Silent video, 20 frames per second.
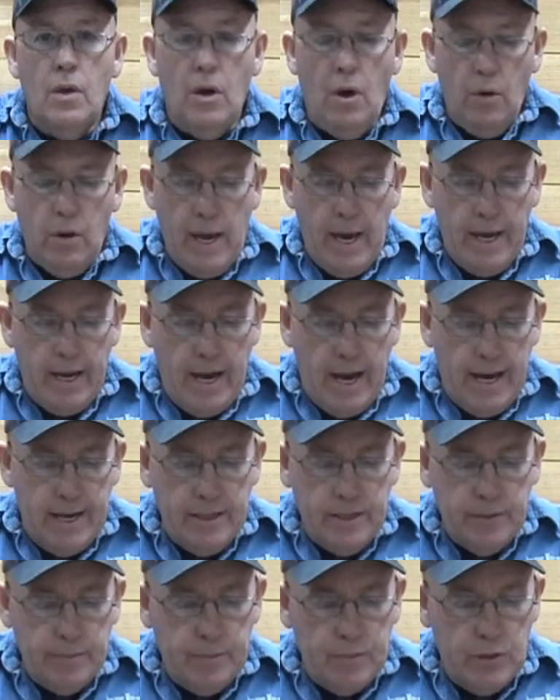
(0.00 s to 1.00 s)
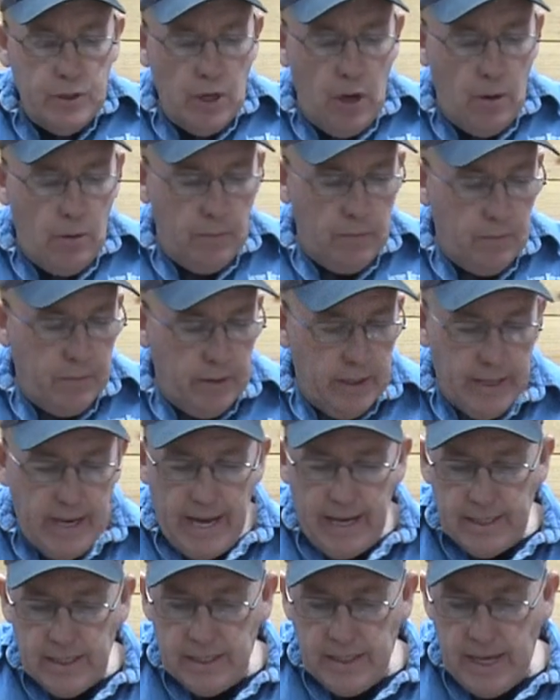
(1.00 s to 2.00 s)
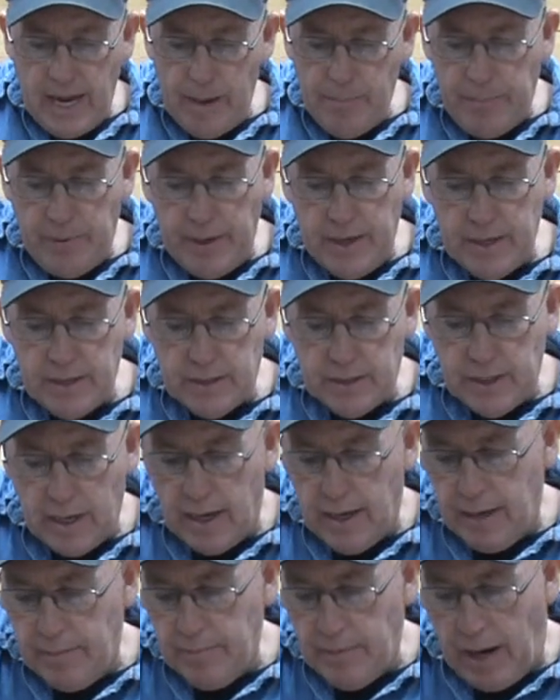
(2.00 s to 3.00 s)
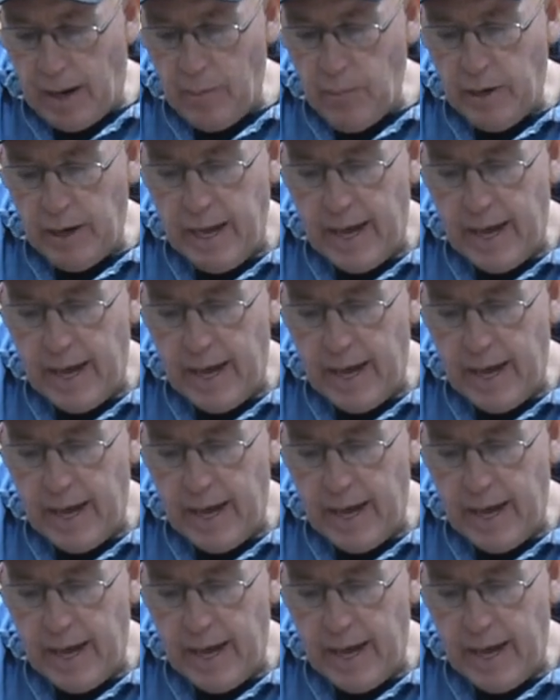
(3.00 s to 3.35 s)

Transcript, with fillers: Okay guys, so the next step is um, I went